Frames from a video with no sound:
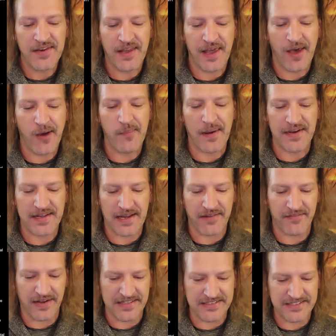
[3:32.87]
to help
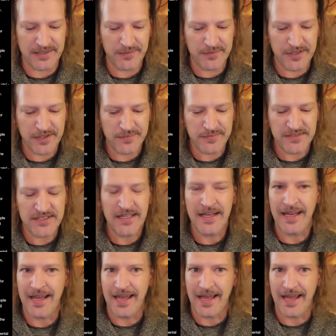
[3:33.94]
identify symptoms,